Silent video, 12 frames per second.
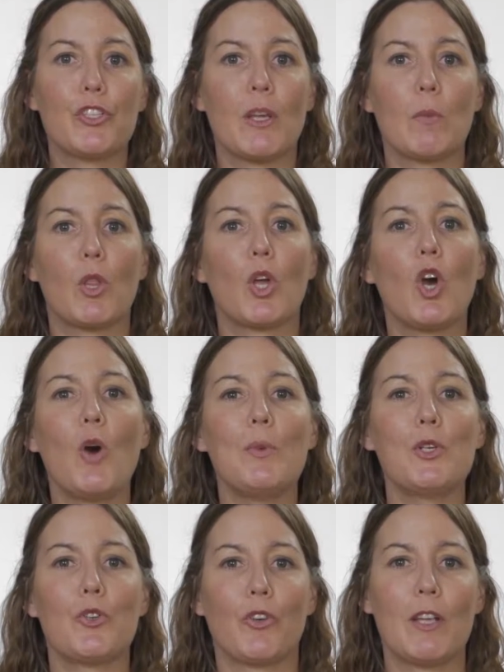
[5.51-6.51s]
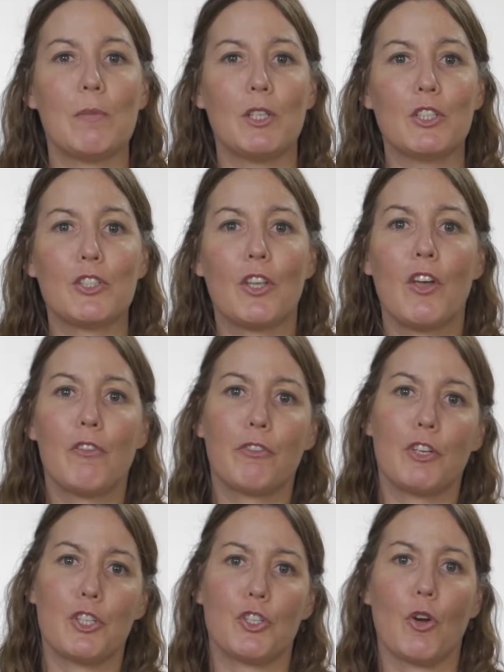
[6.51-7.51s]
some of the common treatments for
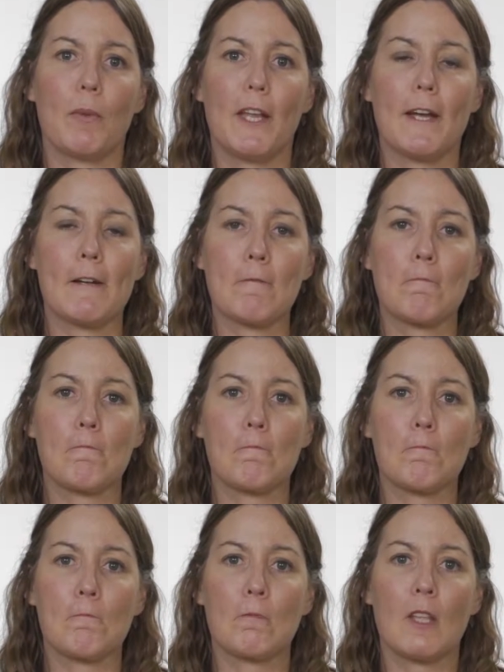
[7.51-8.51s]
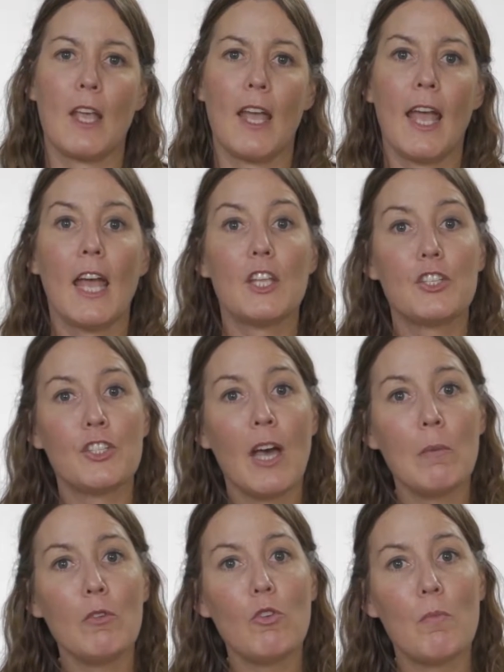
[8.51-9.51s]
insomnia,
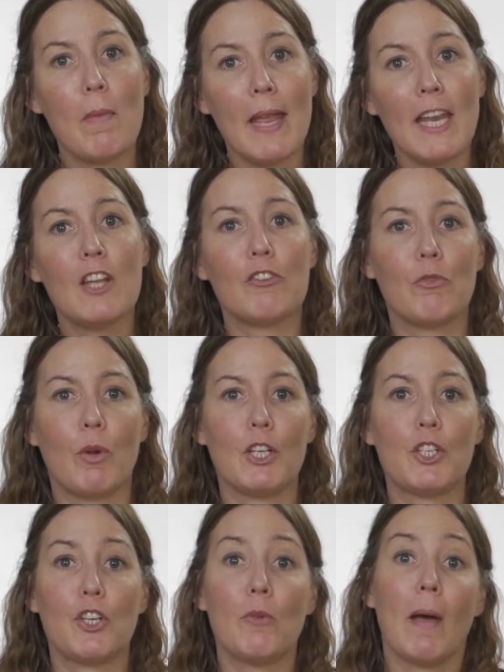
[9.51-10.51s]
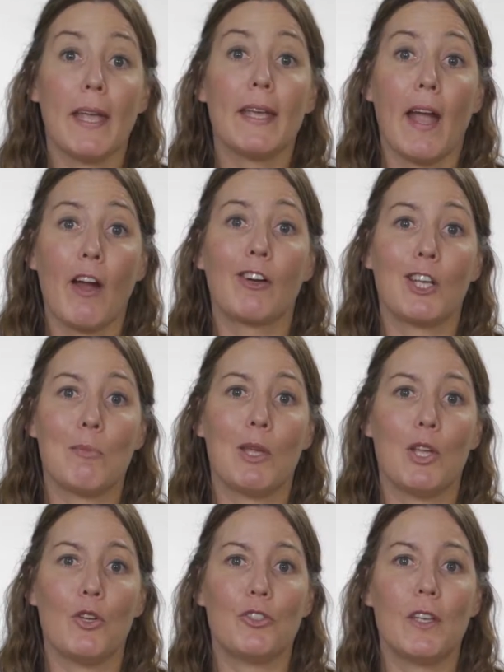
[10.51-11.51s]
some or many of which you may currently be
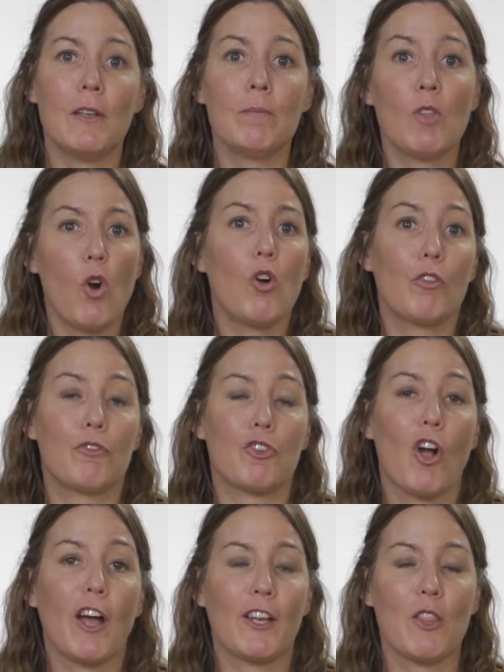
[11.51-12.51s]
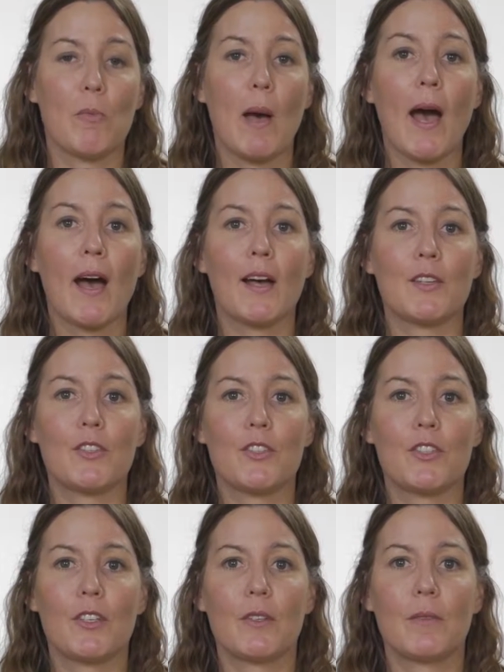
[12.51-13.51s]
using or have tried in the
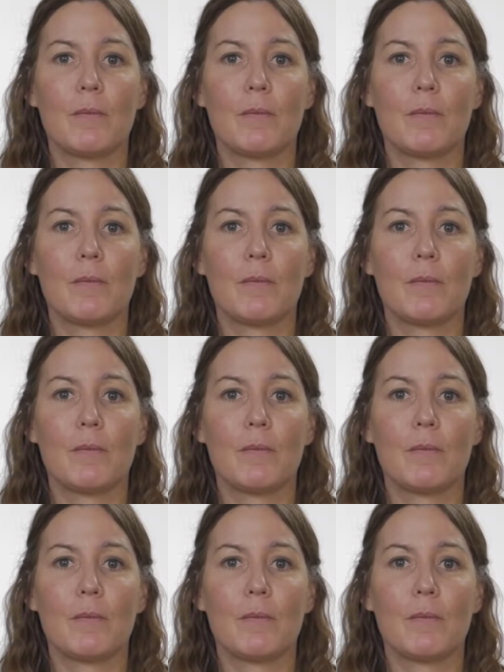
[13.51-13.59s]
past.